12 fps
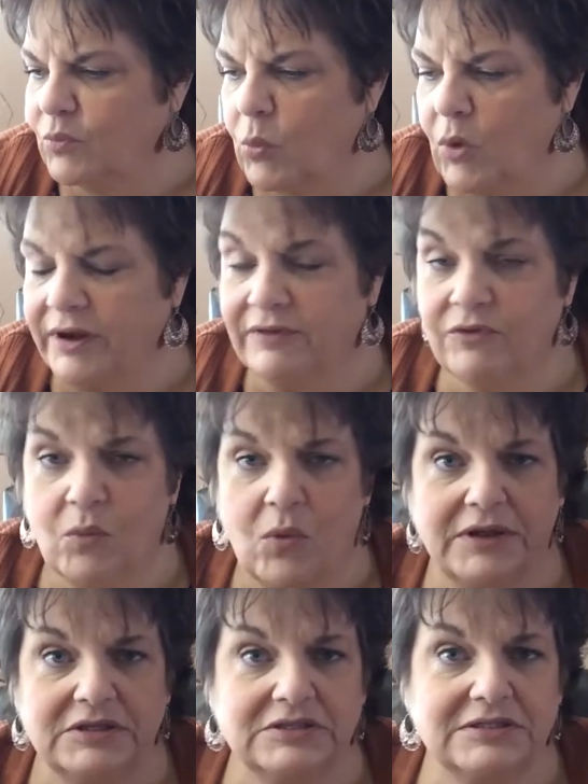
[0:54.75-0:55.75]
one of
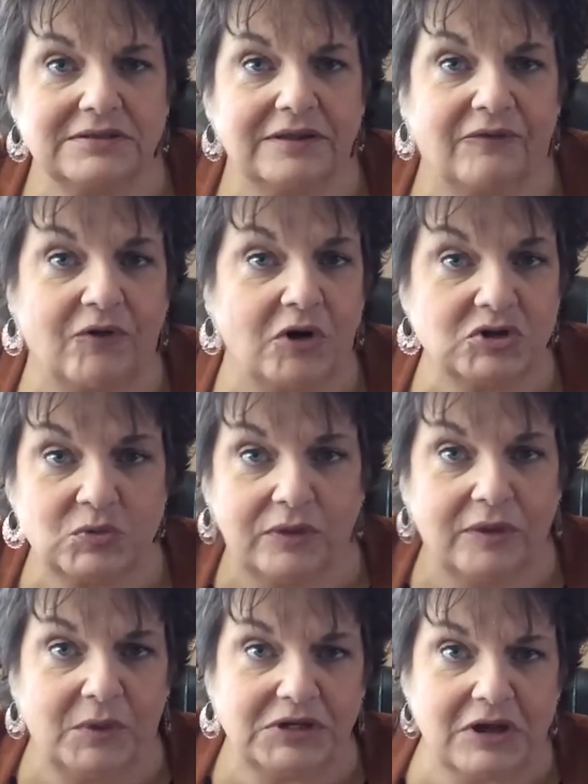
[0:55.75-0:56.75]
the first one
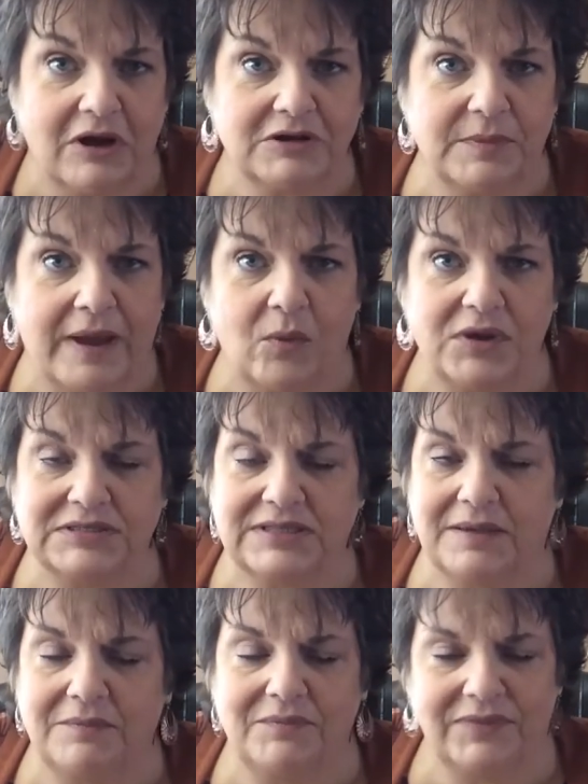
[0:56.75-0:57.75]
that we talked about was
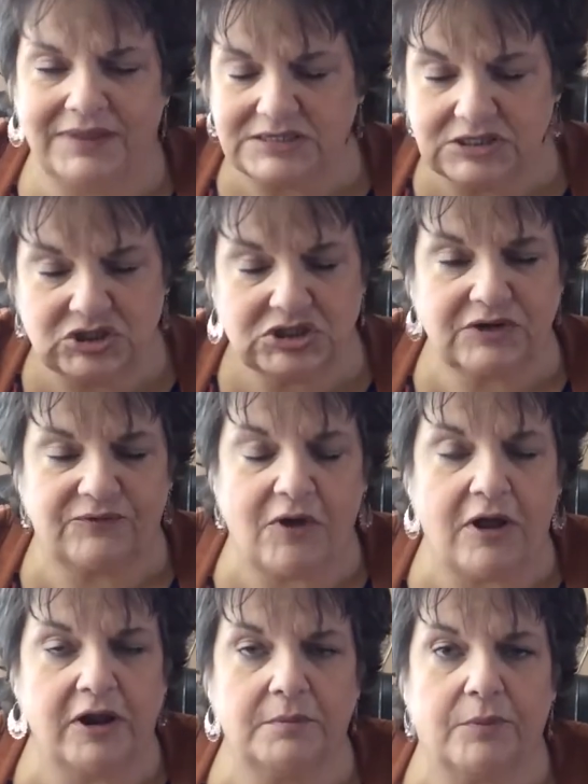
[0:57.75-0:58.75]
that this is just a
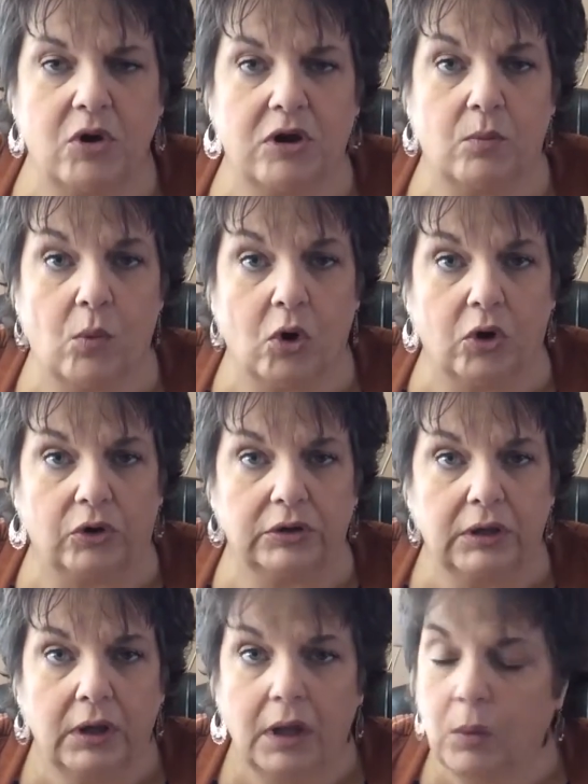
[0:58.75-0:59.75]
fallen, broken world
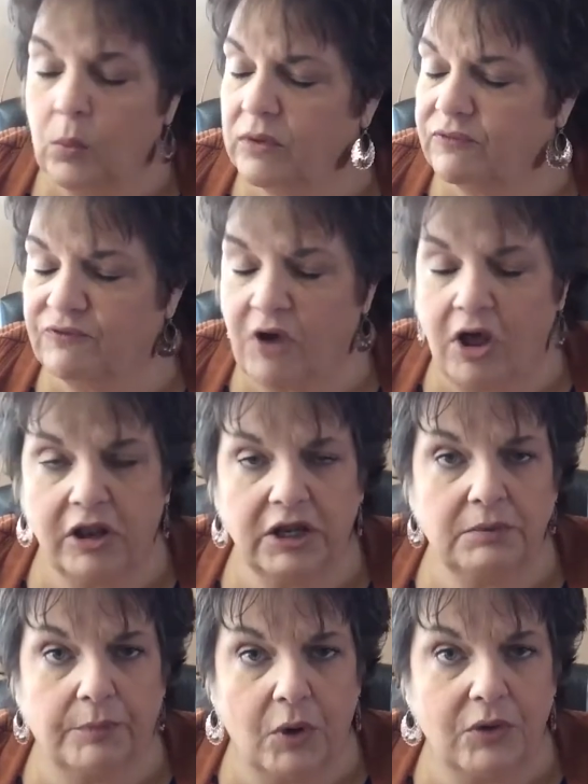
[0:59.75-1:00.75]
with
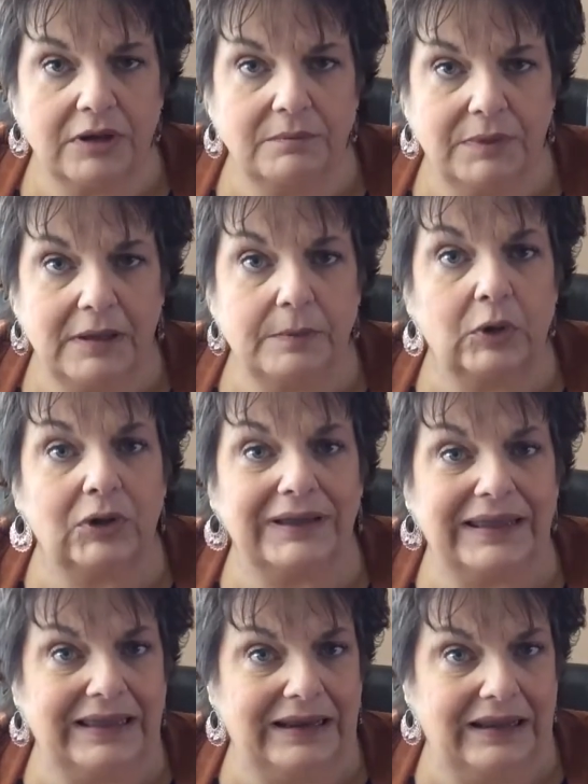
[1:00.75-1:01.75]
fallen, broken people
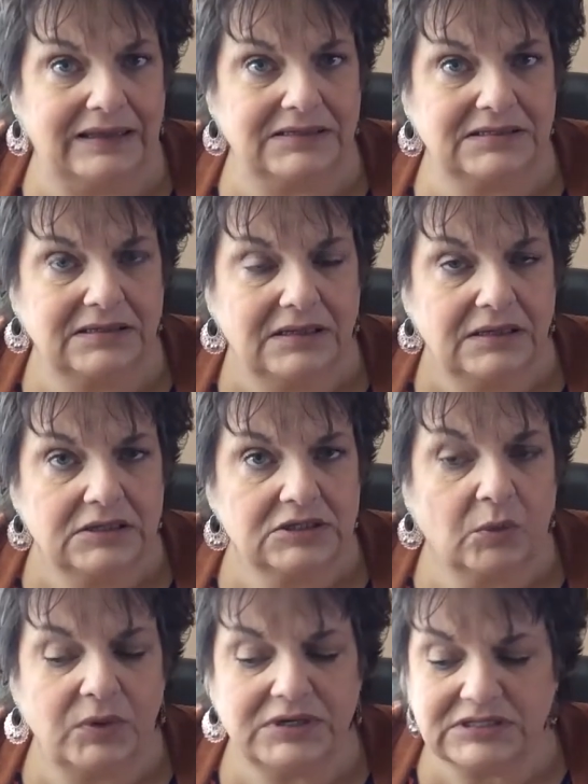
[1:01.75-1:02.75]
in it.
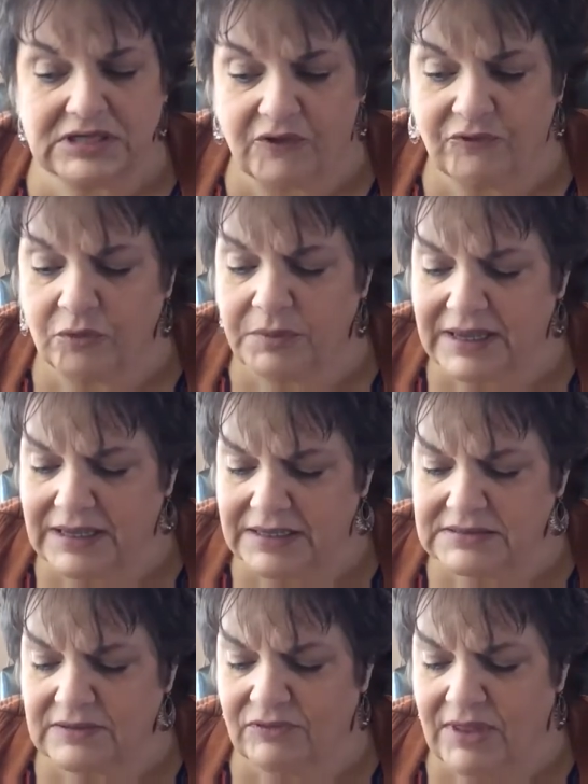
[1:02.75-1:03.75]
So we suffer
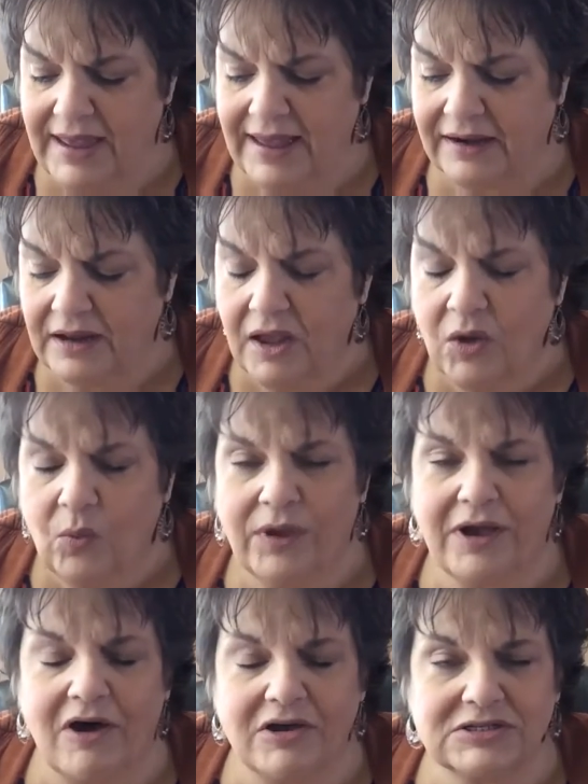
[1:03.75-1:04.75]
because of that.
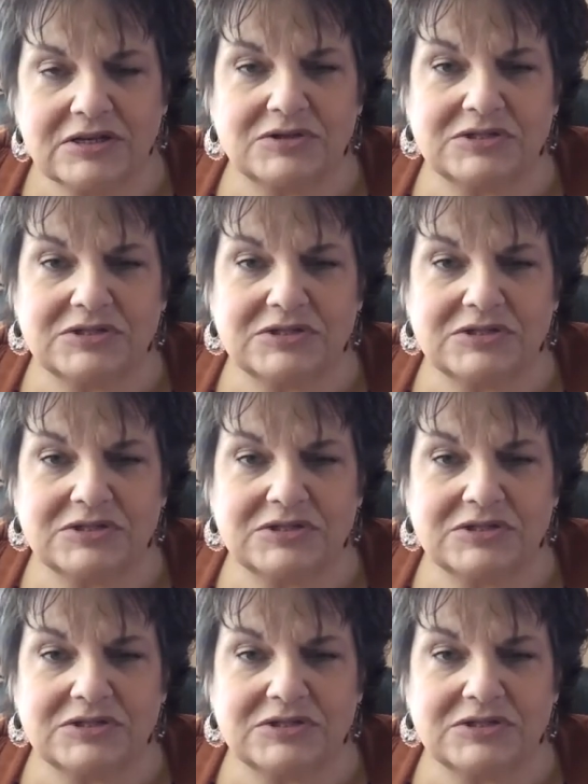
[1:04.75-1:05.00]
We also